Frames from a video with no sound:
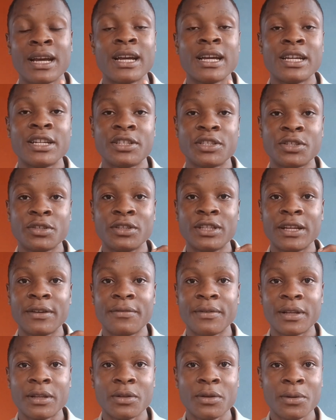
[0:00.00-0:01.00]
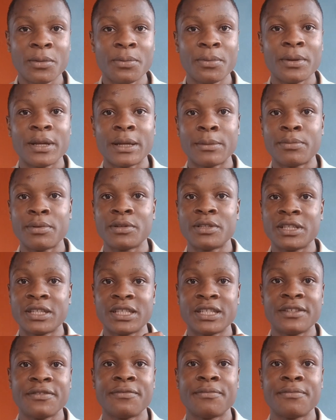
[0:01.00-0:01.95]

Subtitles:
is to develop a positive